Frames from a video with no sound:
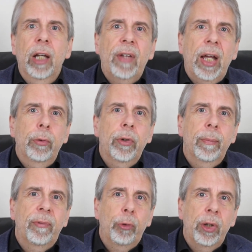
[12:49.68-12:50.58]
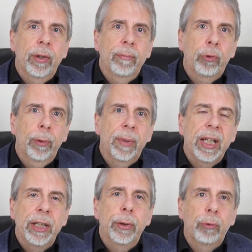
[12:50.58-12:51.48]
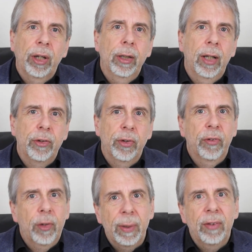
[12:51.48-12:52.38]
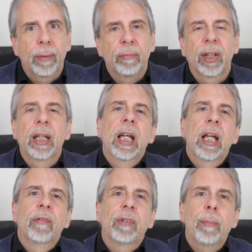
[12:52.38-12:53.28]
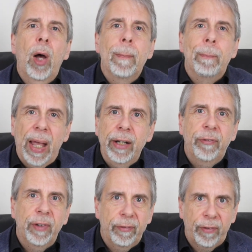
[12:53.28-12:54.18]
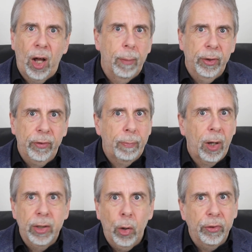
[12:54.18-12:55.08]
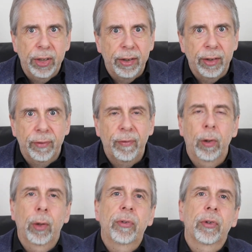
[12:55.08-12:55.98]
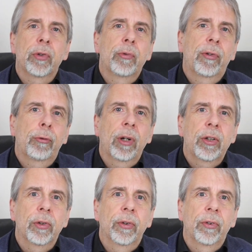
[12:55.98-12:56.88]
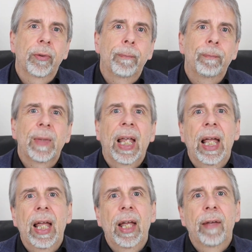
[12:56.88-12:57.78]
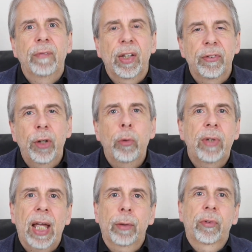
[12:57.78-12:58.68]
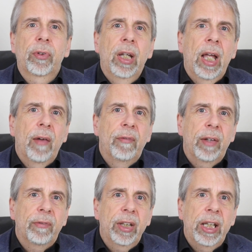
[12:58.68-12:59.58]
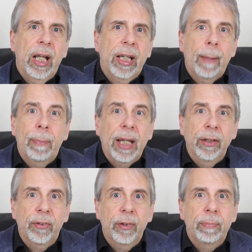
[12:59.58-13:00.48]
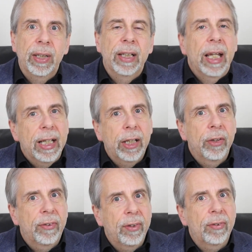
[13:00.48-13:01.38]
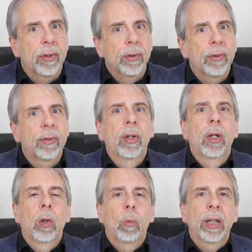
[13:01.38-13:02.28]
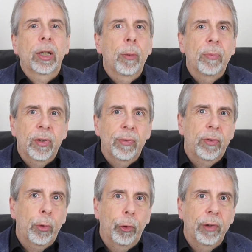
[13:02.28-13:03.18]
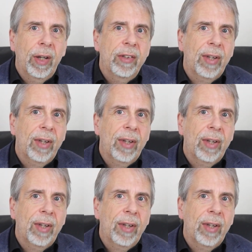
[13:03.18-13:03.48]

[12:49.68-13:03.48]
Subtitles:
have held up freedom from EU regulations to be something that might benefit farmers by not needing to follow such restrictions. There's no doubt that the campaigners have been inconsistent when it comes to the story they